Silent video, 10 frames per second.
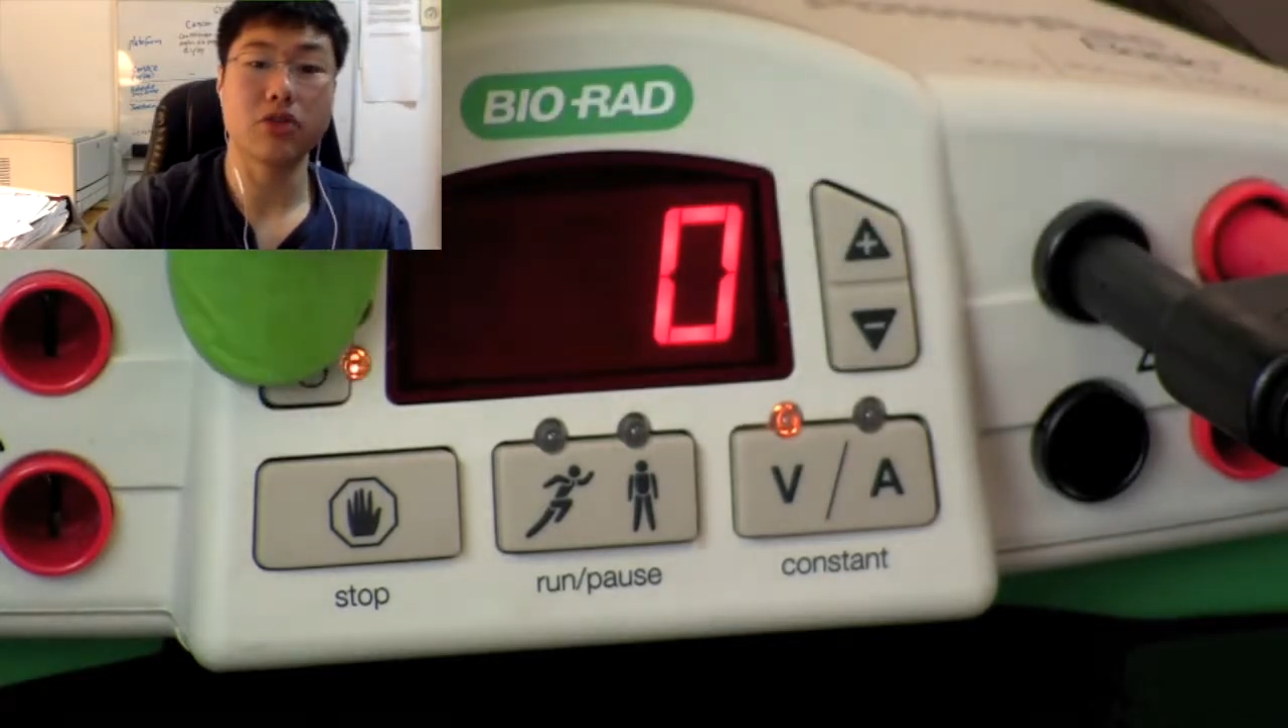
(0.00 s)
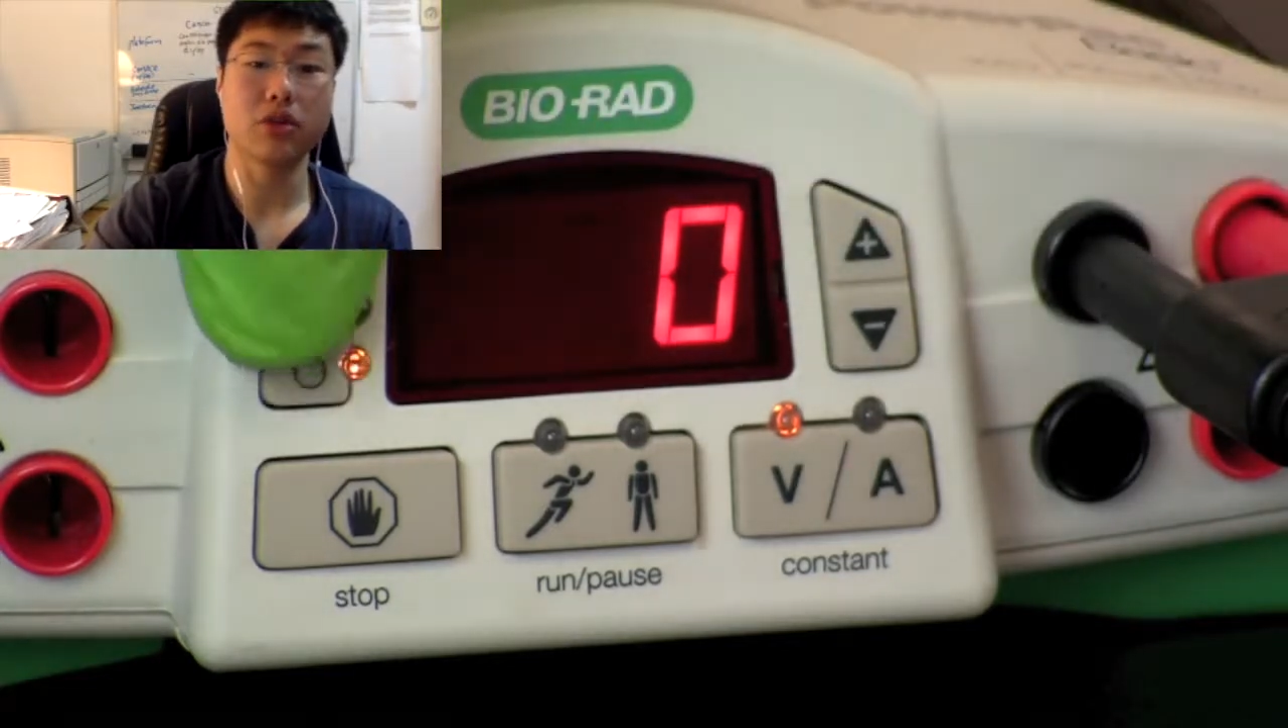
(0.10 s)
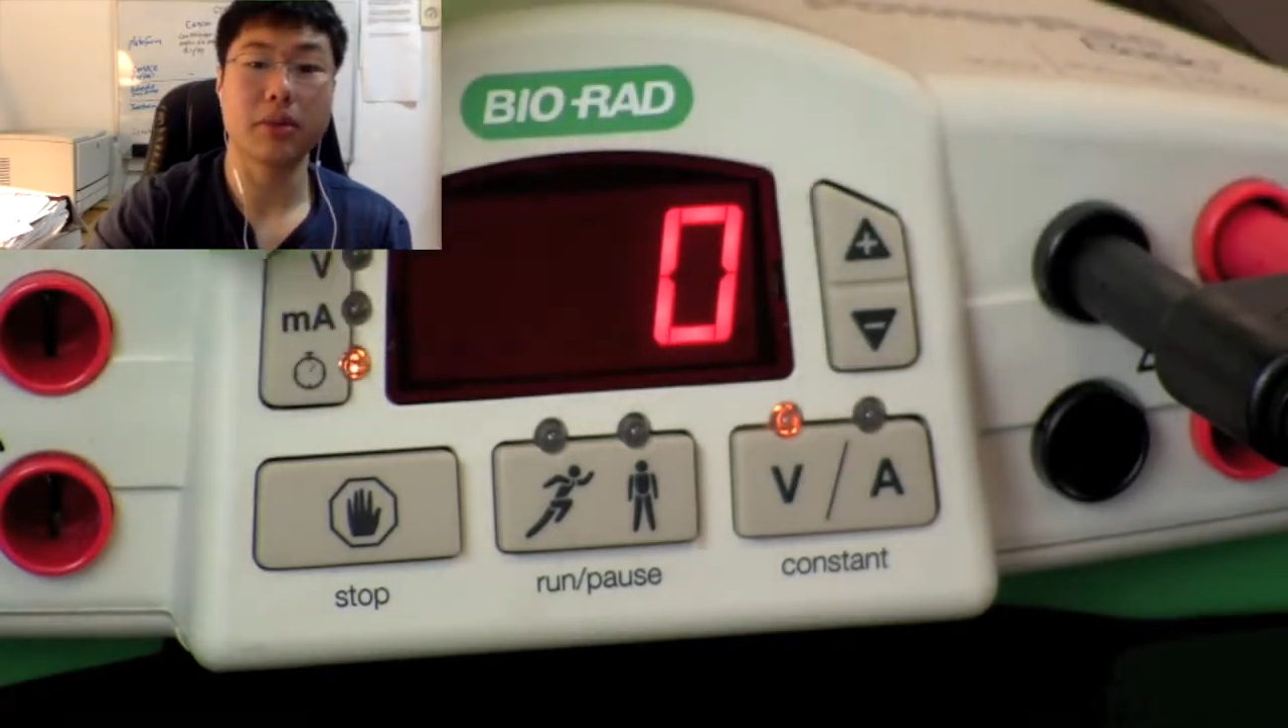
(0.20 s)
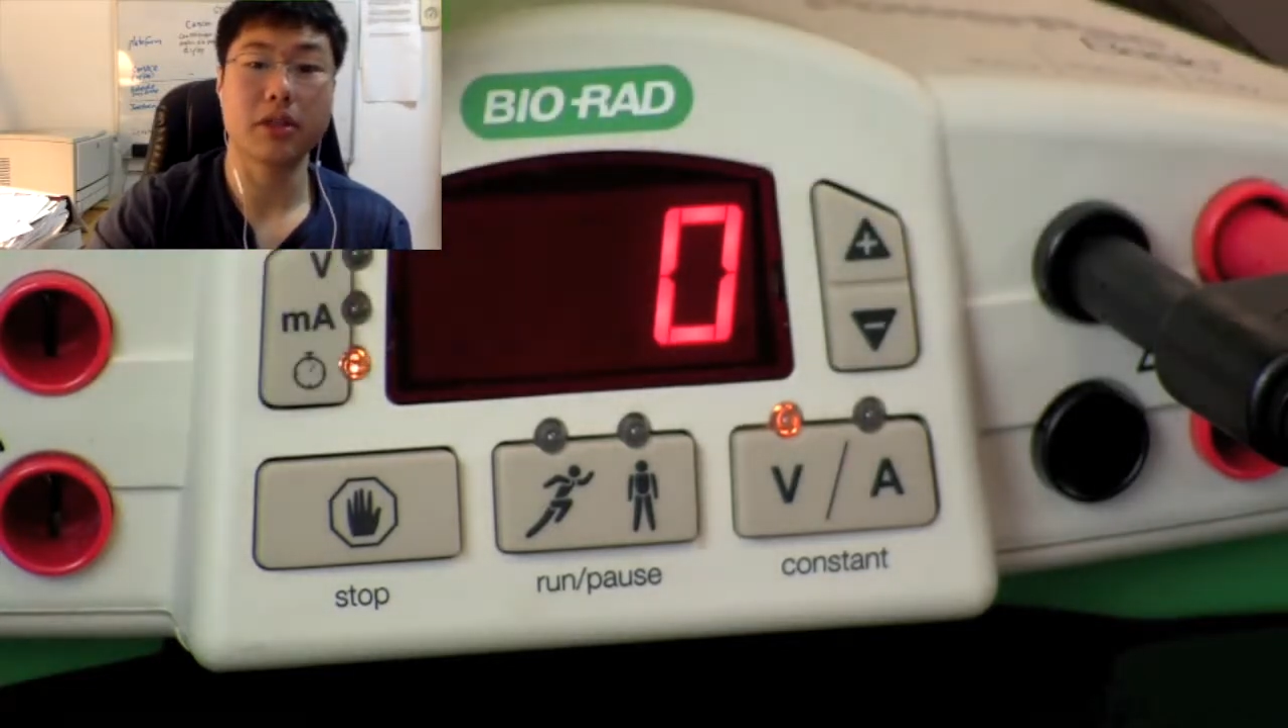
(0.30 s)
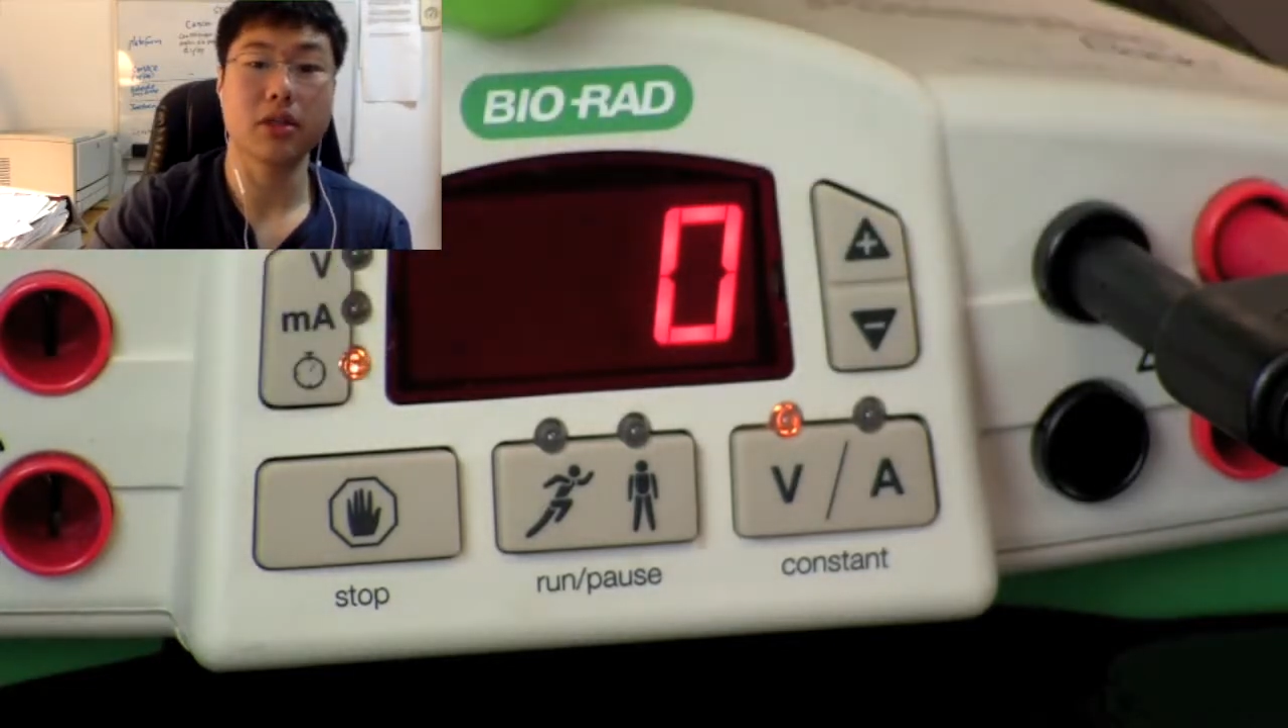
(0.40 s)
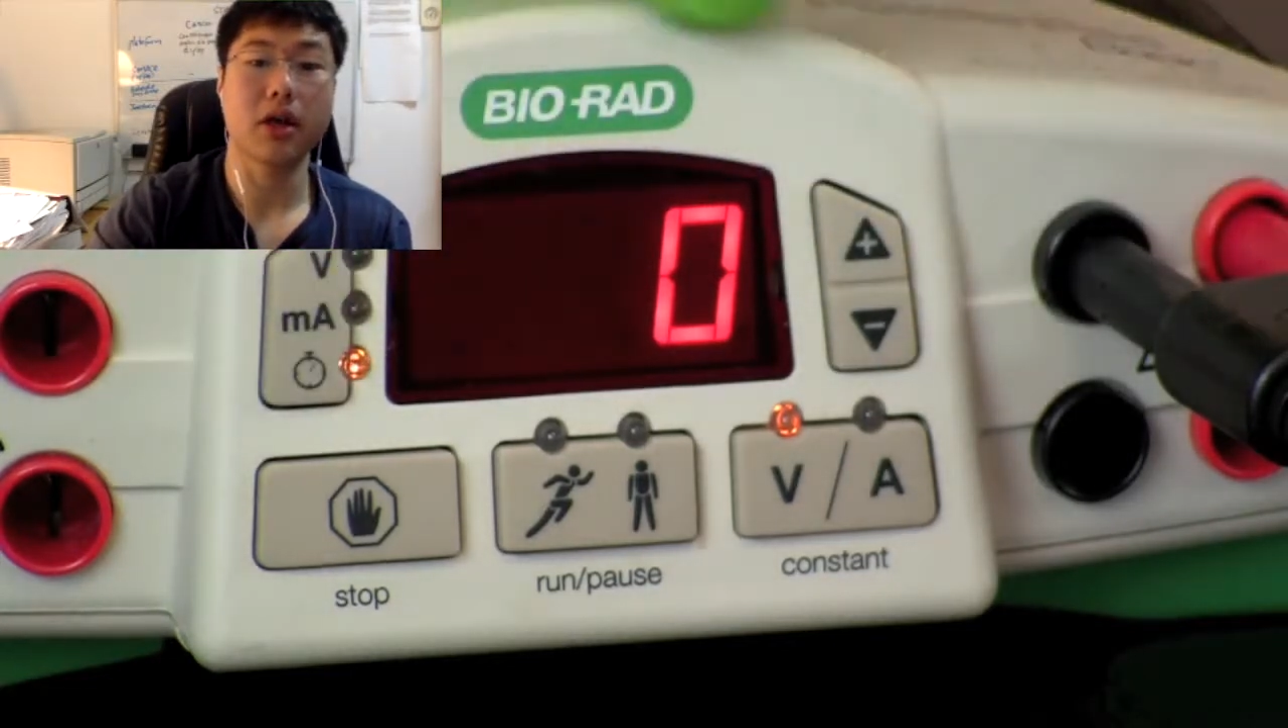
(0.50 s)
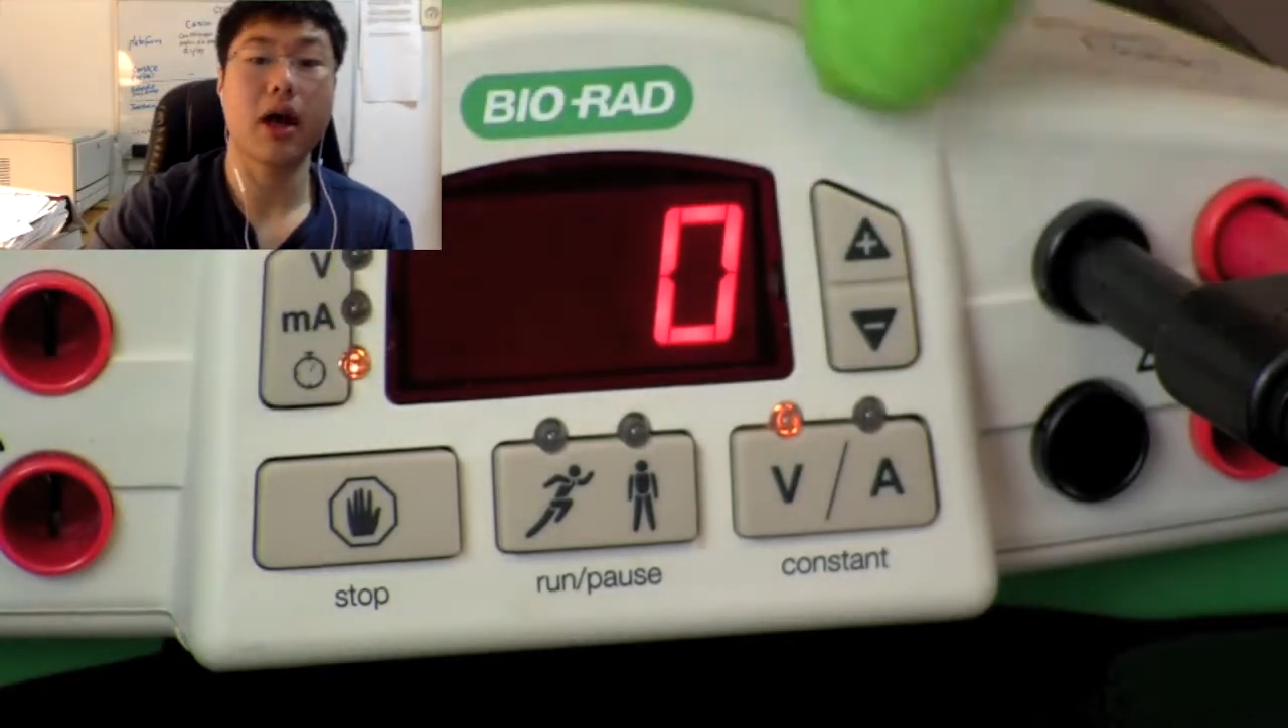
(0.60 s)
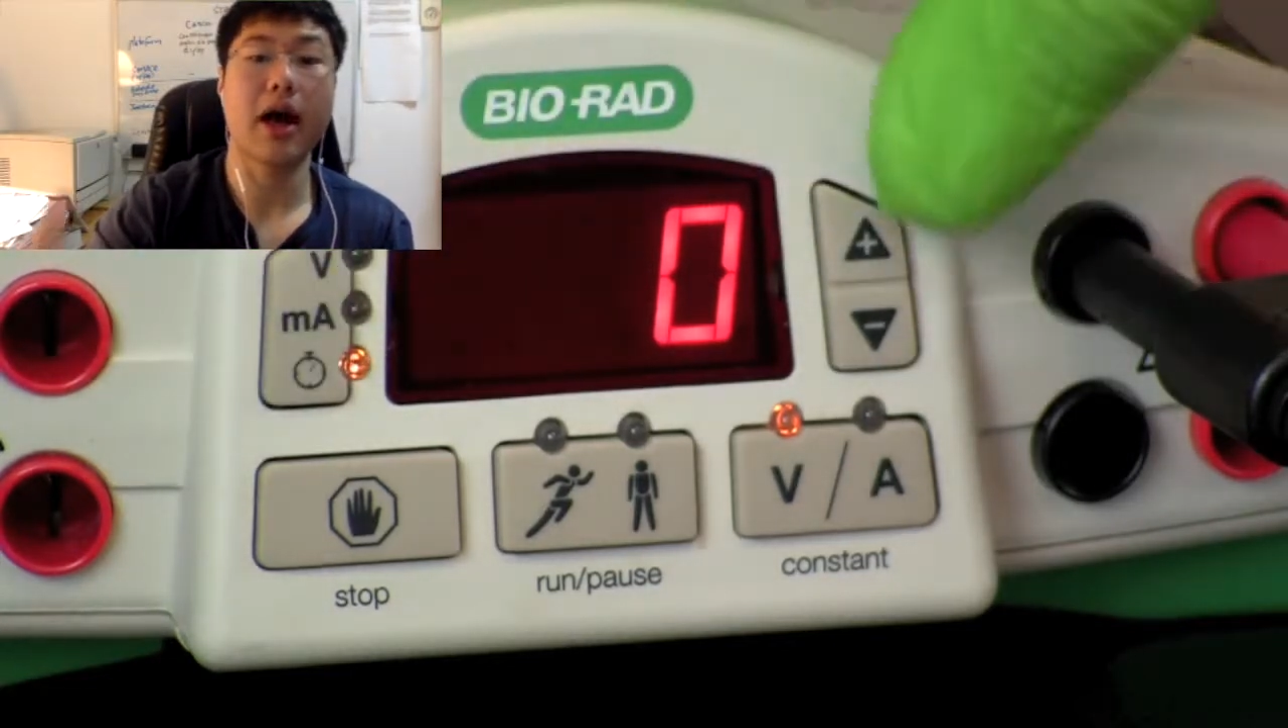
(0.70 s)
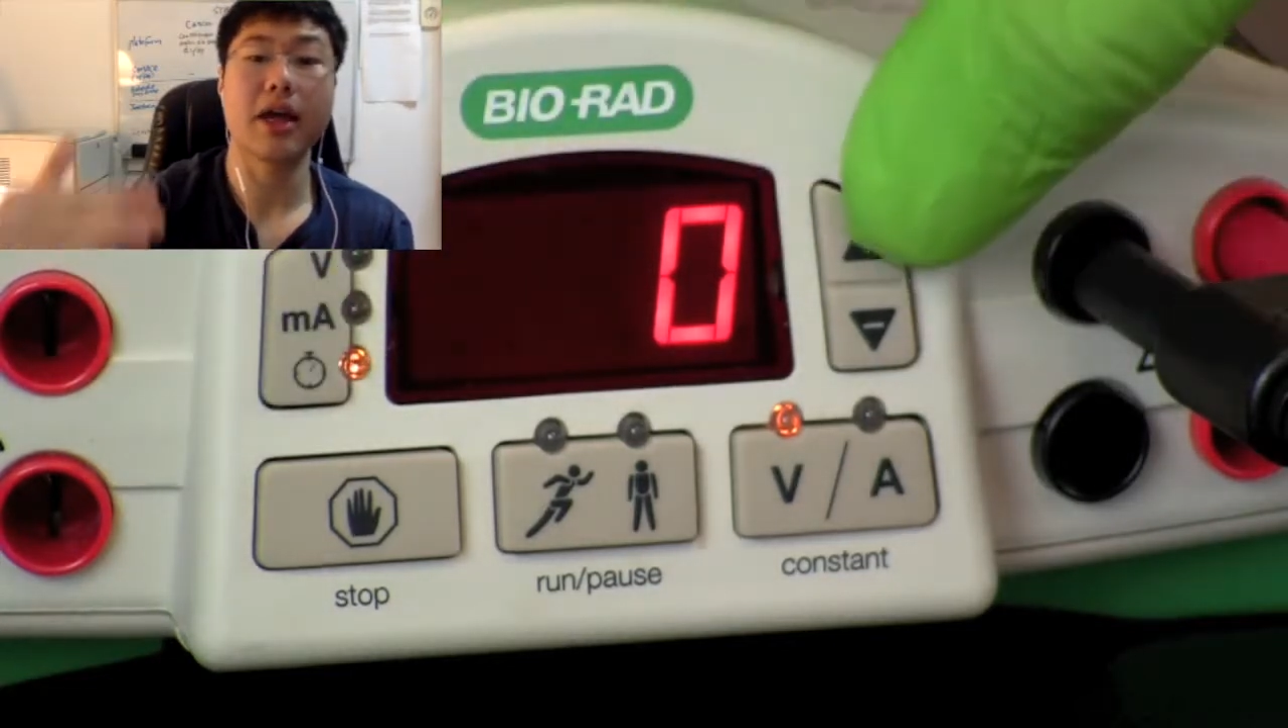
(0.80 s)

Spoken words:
from as high